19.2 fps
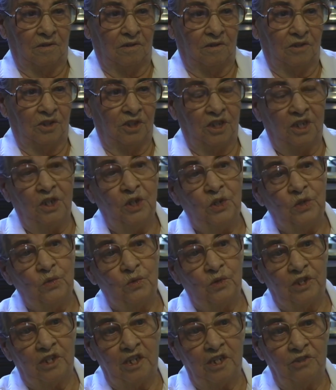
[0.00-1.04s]
to see who
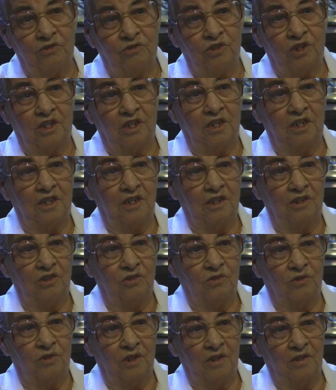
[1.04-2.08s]
was interested in
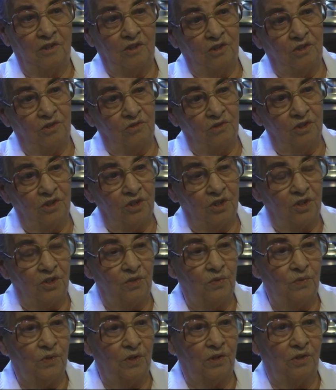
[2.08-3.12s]
joining the union and
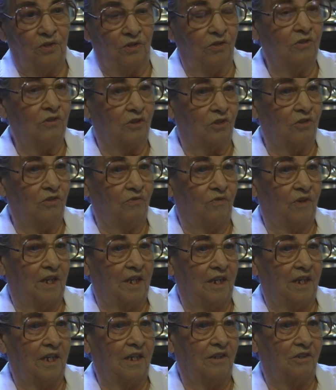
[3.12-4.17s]
who weren't. You could soon
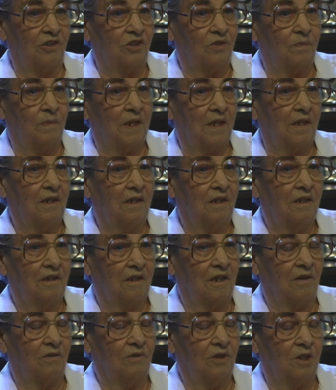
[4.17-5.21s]
find out just by
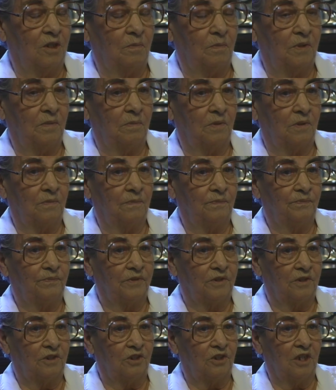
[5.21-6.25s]
talking to people,
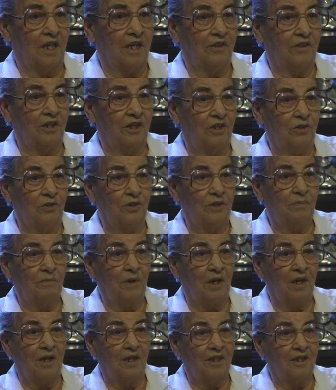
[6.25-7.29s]
just like they do in
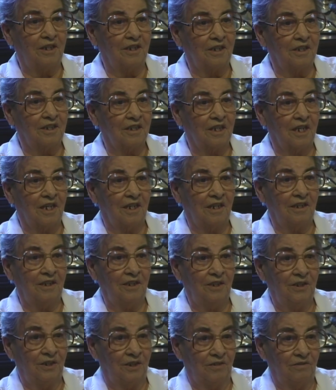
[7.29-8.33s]
politics, kind of,
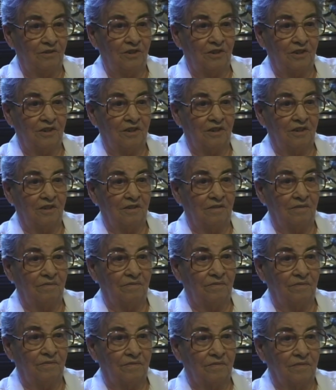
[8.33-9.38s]
you know, just uh,
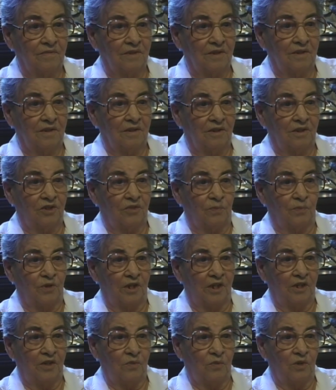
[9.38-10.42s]

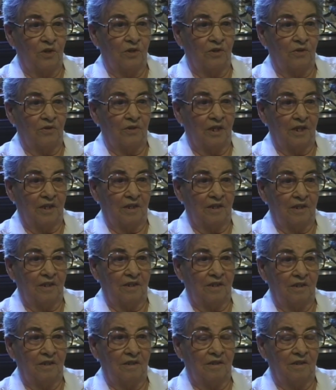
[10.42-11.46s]
spread the word around.
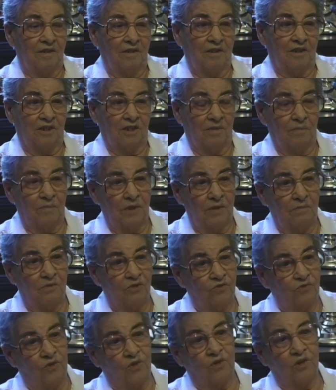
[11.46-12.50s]
And some
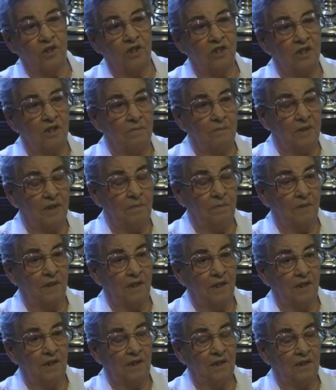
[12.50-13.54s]
people's for it, some people
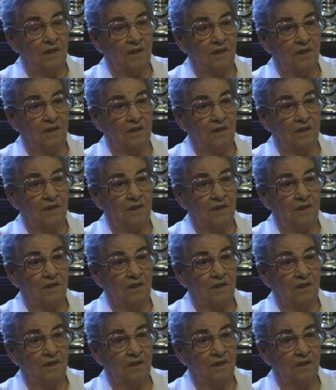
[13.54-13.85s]
ain't.